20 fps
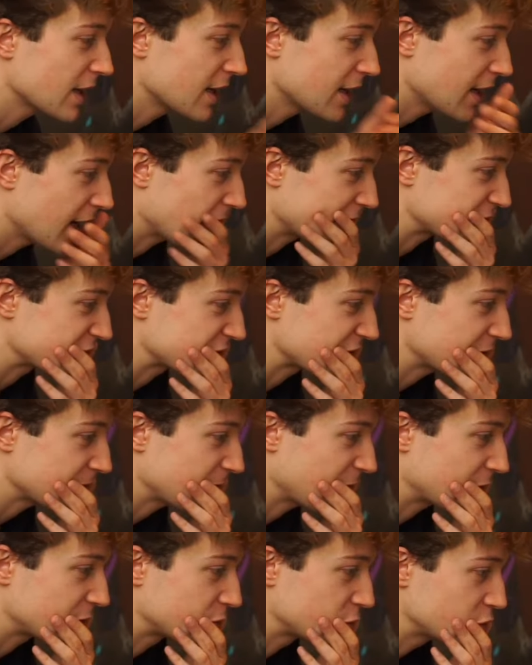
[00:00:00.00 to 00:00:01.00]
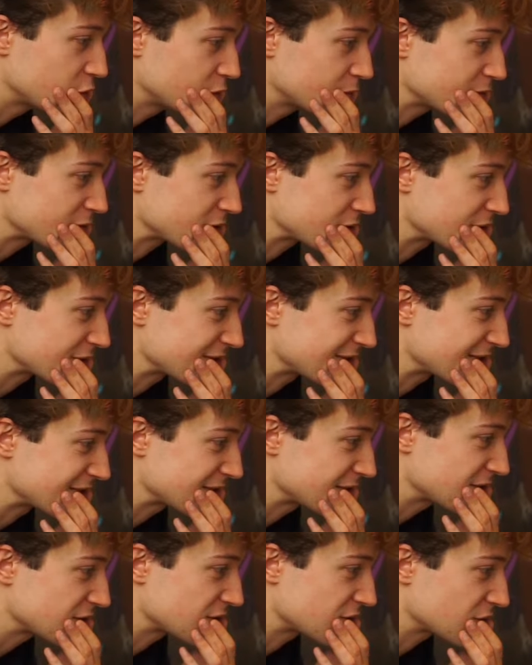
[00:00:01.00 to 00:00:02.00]
I share my room, so it
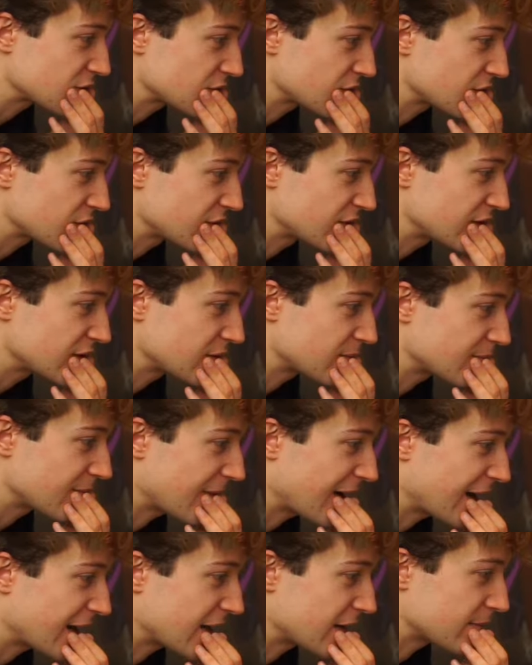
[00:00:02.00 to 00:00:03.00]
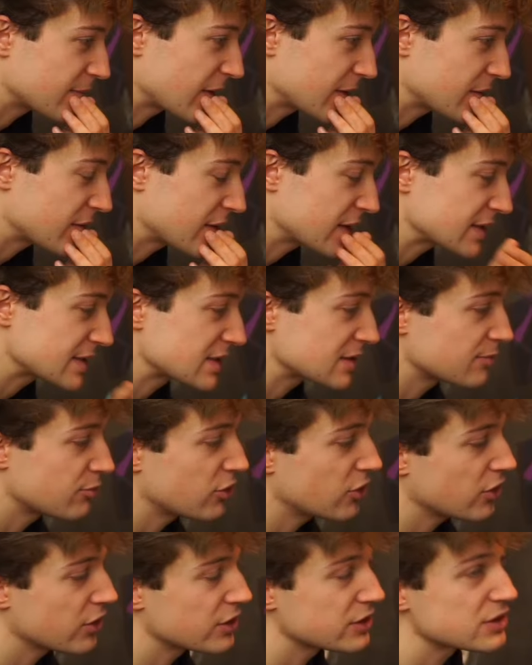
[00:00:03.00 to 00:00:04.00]
still don't feel mine. Maybe that's the
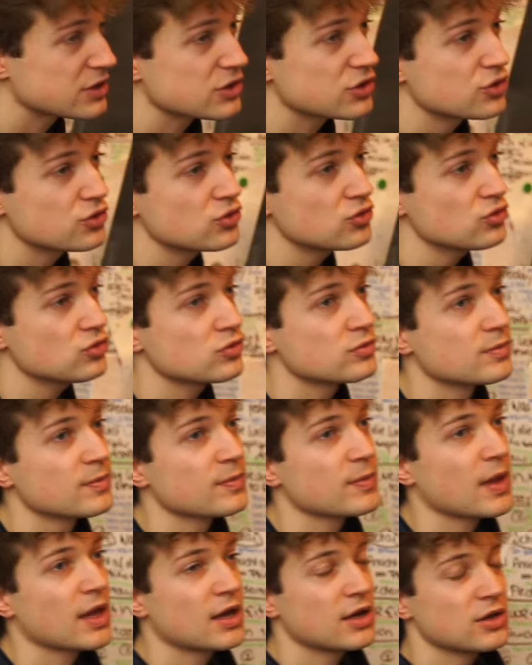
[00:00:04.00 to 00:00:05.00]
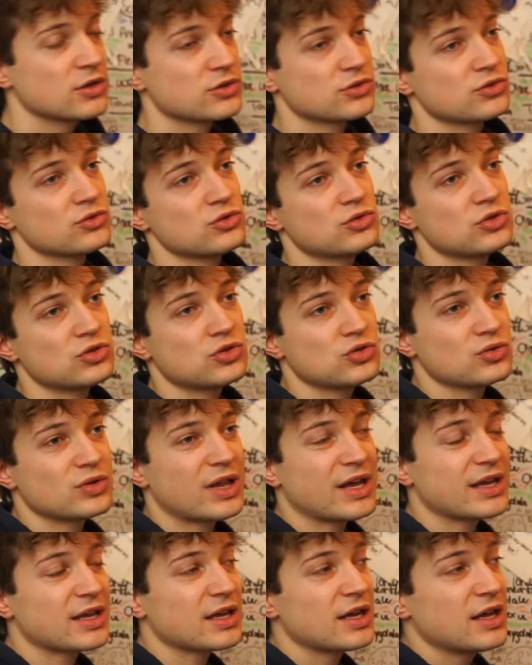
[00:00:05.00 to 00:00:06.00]
point. True.
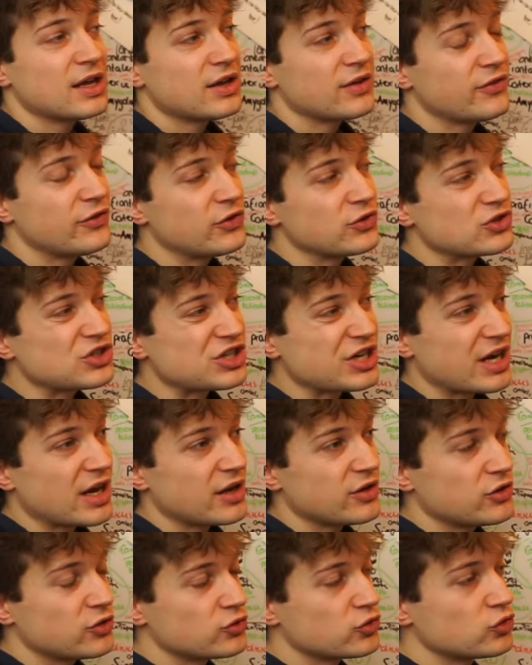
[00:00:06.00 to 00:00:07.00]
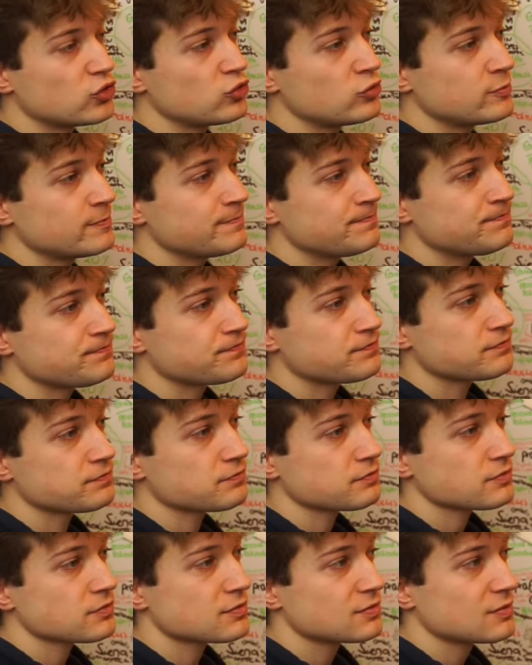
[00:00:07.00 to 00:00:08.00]
Like if you share your room,
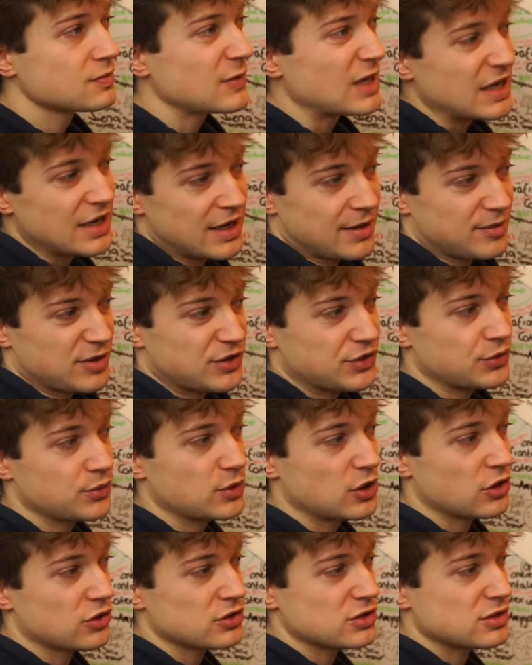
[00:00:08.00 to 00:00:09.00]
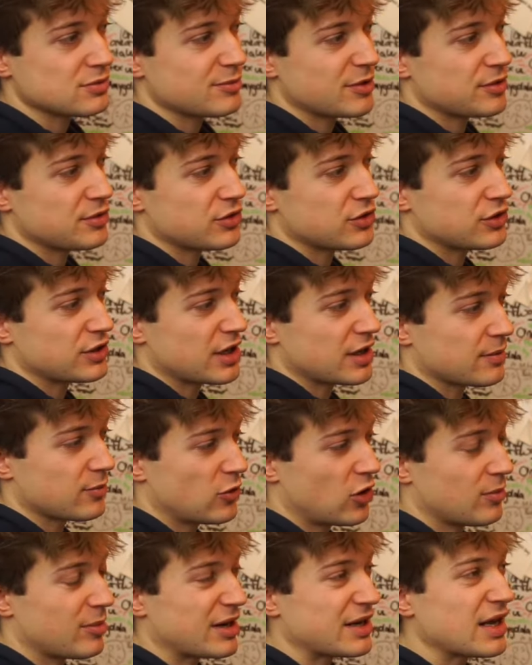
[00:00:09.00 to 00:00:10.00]
but you will also maybe connect
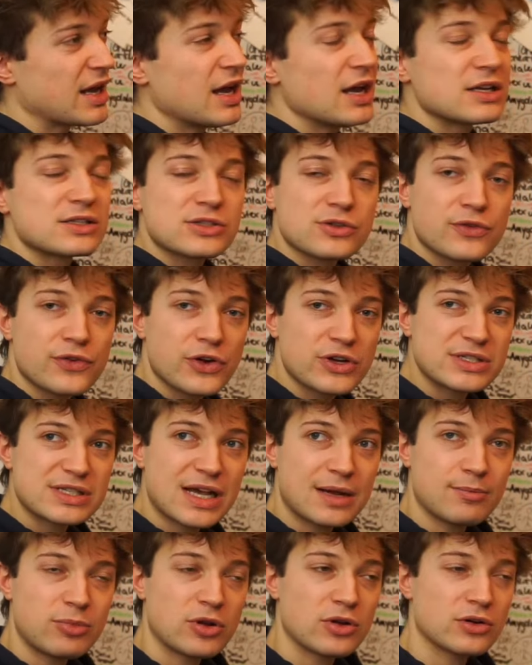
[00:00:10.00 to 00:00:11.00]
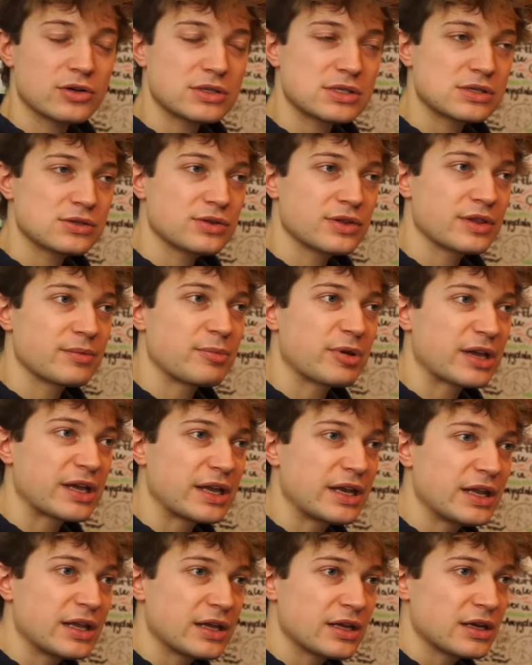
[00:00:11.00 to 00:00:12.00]
more. But so for example, also in the
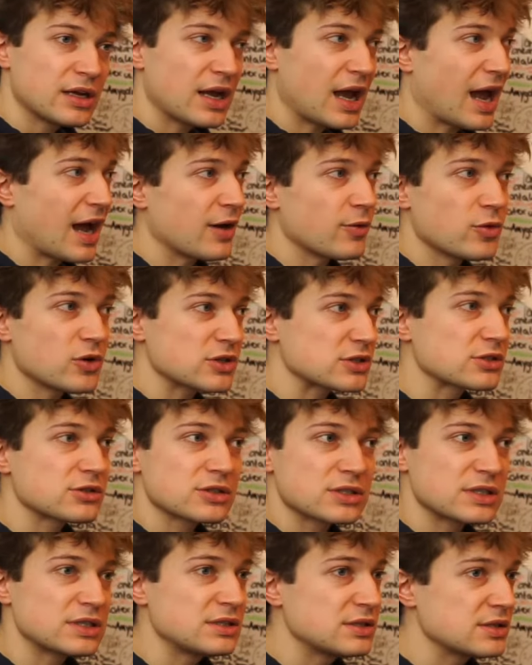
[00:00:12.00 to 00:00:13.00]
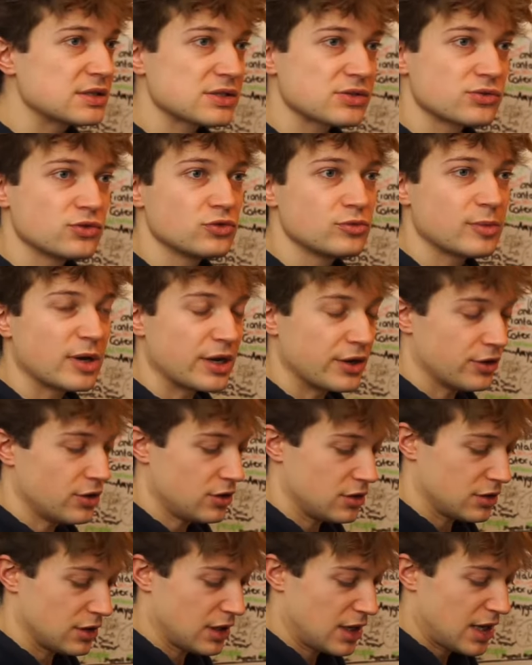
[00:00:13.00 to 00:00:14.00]
beginning, I was not in this room at
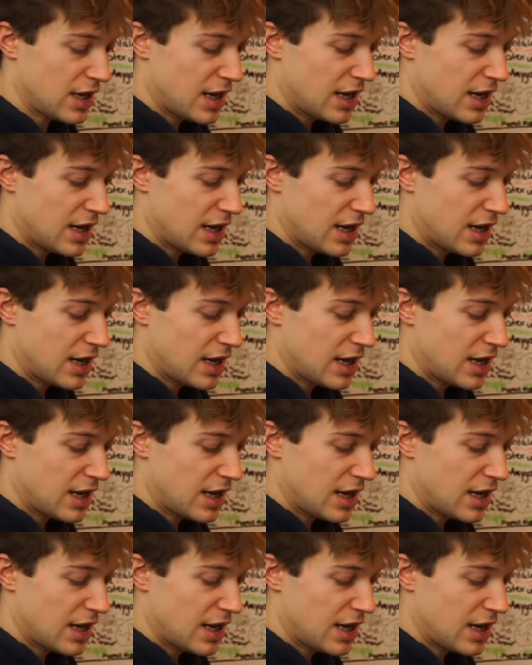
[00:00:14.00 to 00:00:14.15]
all.